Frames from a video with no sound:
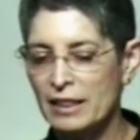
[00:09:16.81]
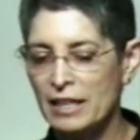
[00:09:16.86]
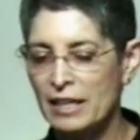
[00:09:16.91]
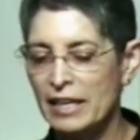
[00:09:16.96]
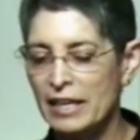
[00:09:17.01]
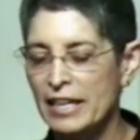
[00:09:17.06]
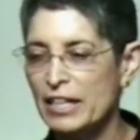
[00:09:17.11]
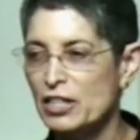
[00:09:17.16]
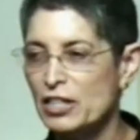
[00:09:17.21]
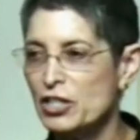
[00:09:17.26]
that
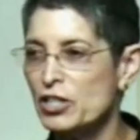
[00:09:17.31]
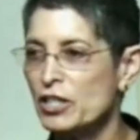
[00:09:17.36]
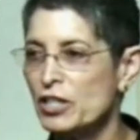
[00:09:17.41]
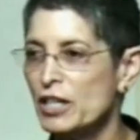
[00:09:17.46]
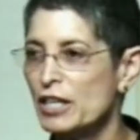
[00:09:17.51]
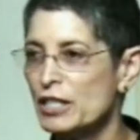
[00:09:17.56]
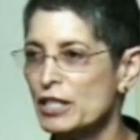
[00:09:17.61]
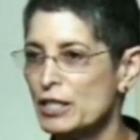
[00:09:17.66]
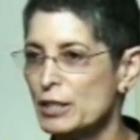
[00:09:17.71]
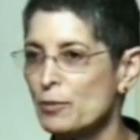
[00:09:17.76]
each
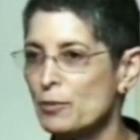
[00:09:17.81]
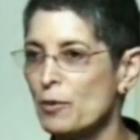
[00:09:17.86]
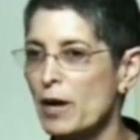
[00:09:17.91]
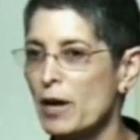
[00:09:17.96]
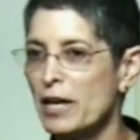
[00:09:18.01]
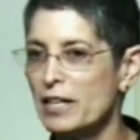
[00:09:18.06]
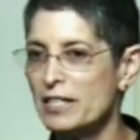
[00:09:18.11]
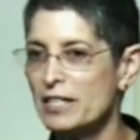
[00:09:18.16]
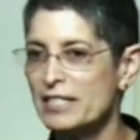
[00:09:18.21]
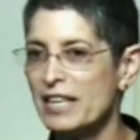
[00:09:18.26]

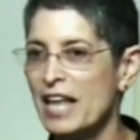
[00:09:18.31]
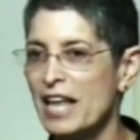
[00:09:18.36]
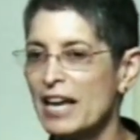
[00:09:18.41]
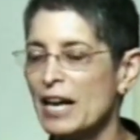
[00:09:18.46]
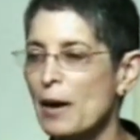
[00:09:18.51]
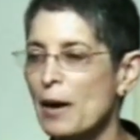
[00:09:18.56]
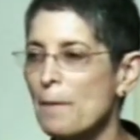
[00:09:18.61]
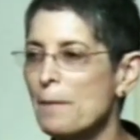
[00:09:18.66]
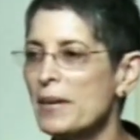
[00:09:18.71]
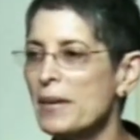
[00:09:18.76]
spread is like
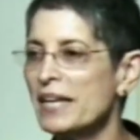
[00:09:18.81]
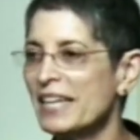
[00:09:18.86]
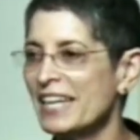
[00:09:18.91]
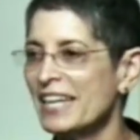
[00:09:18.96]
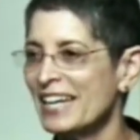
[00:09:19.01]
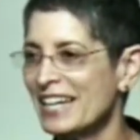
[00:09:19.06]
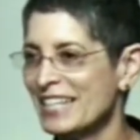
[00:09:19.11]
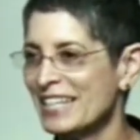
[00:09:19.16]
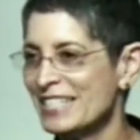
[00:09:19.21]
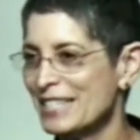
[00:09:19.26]
a
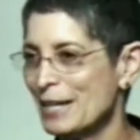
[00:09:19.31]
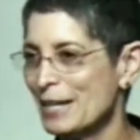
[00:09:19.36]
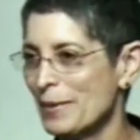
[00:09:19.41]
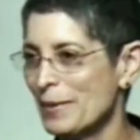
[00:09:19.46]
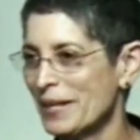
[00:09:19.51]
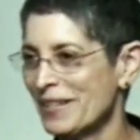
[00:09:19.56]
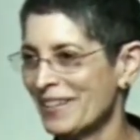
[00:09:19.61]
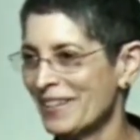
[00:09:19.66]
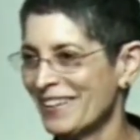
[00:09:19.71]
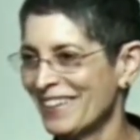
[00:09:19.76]
mini
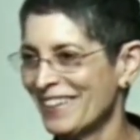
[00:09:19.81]
exhibit.